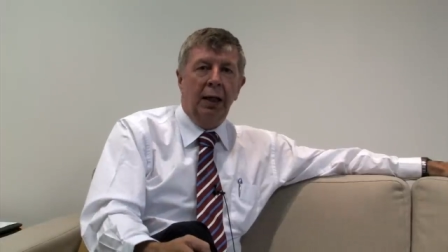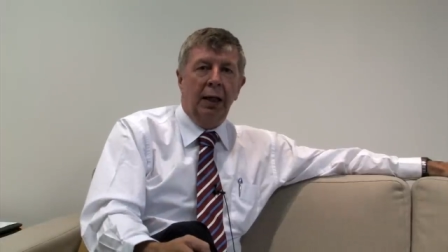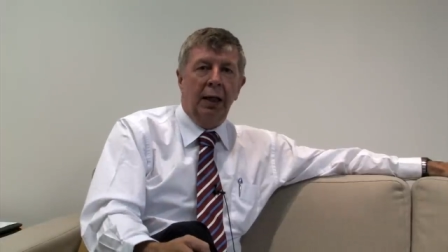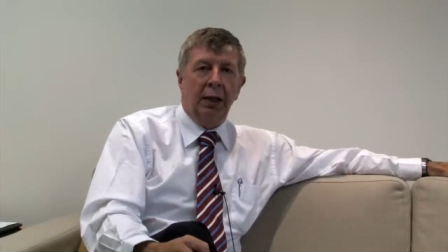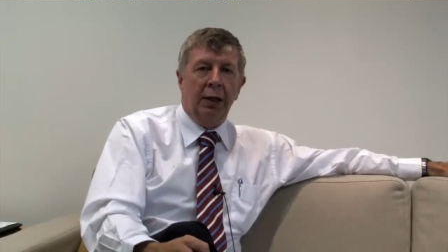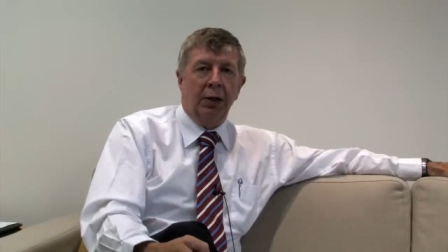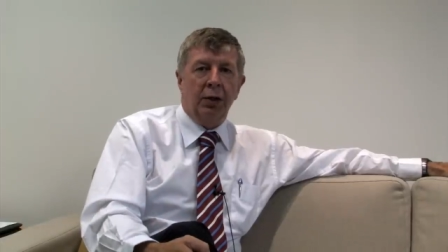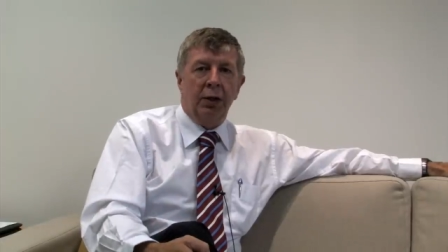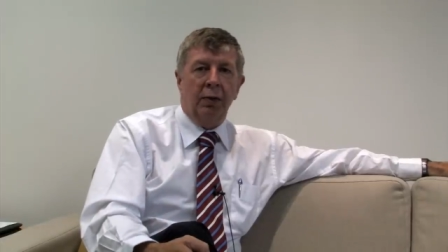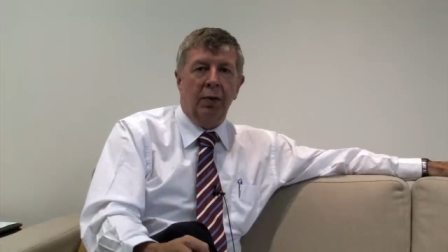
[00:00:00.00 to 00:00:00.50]

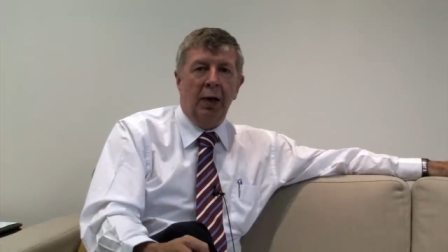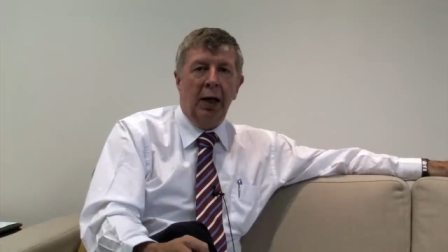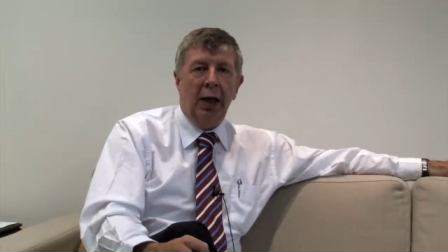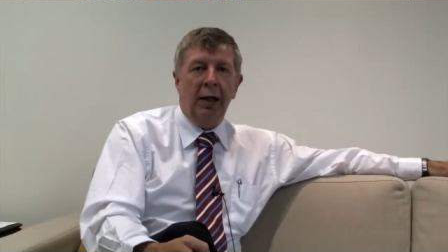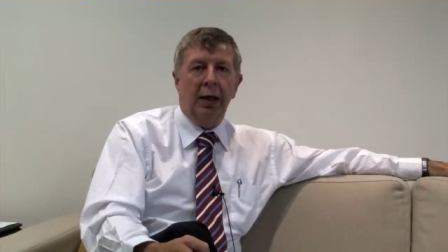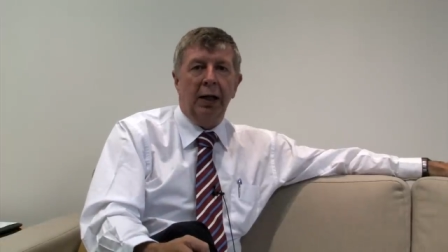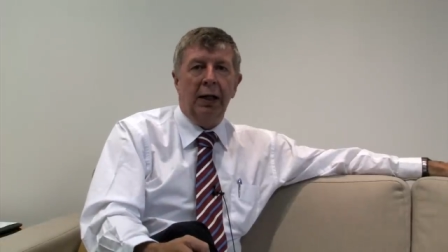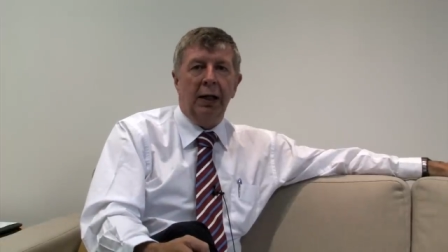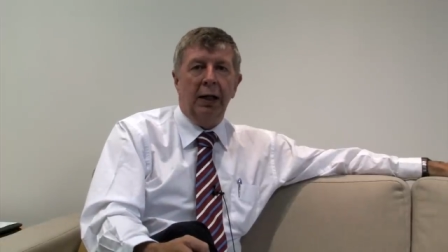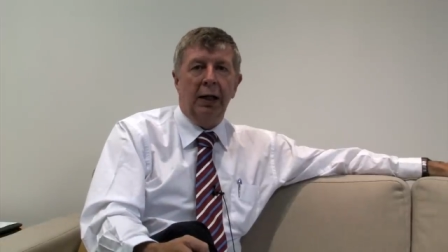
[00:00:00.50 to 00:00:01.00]
and sort of
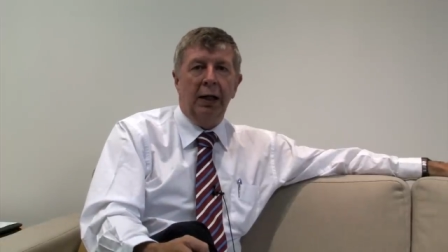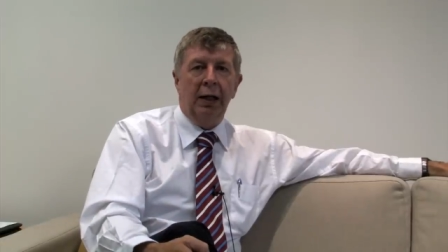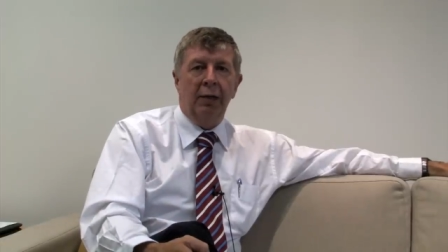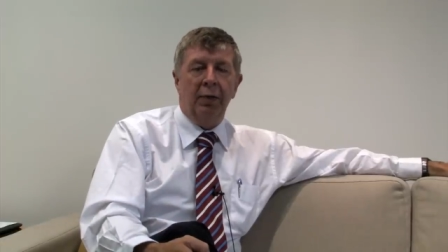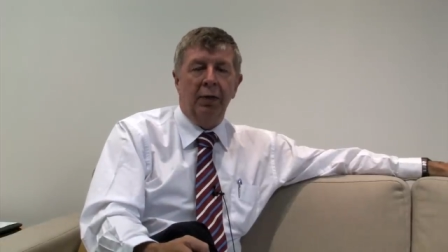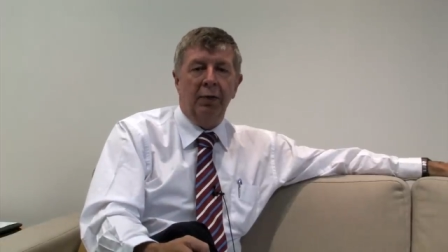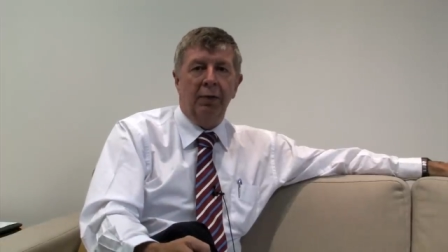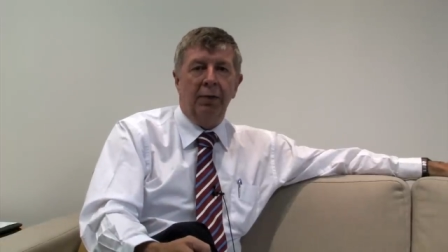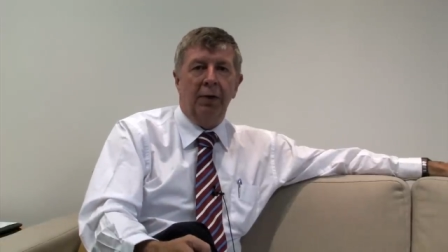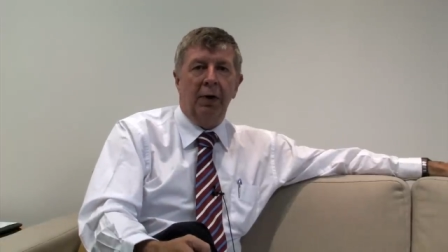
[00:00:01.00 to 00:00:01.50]
how they can
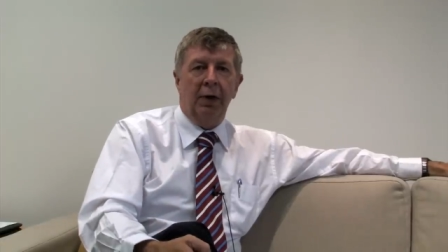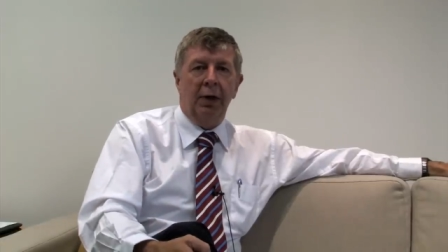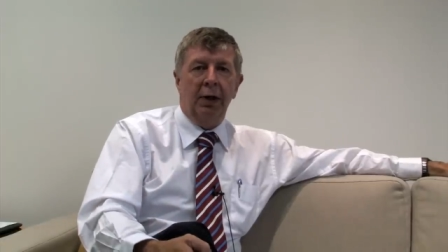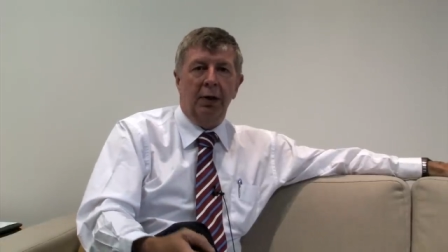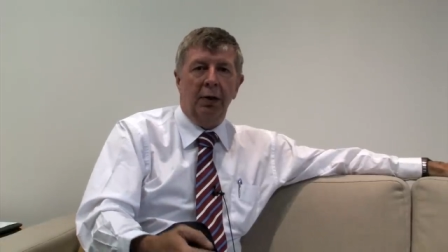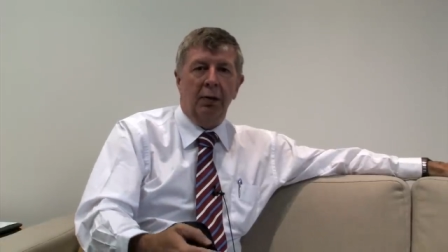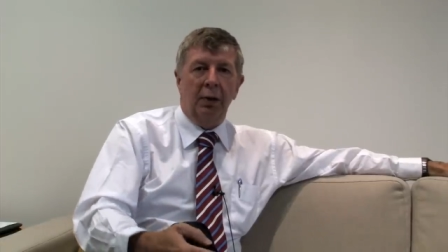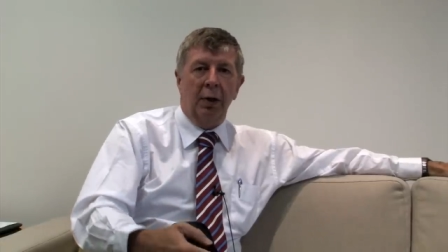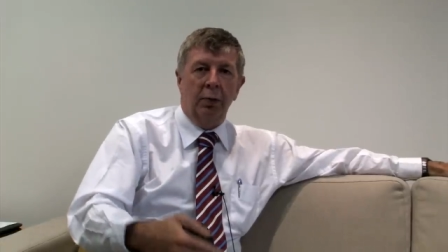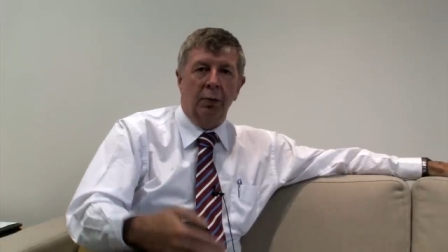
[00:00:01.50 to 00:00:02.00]
even
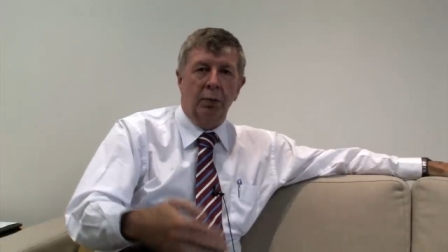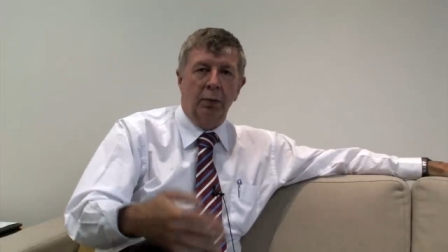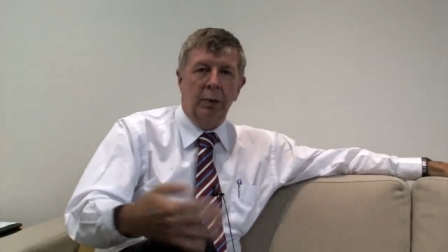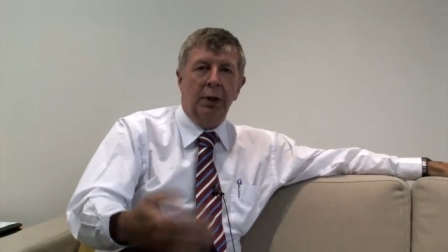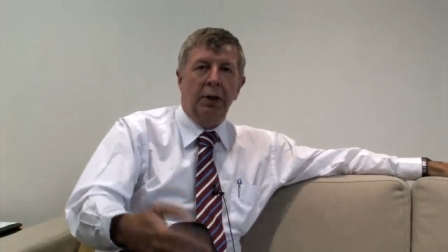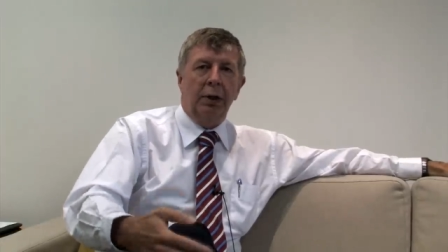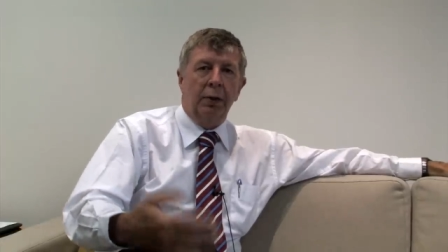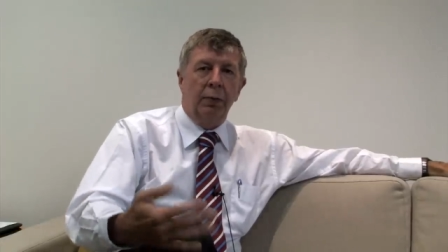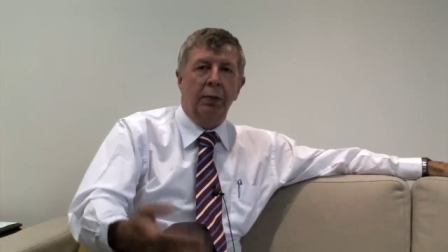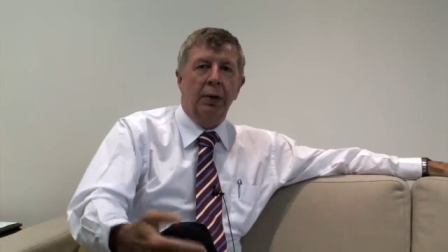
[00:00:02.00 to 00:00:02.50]
find a really,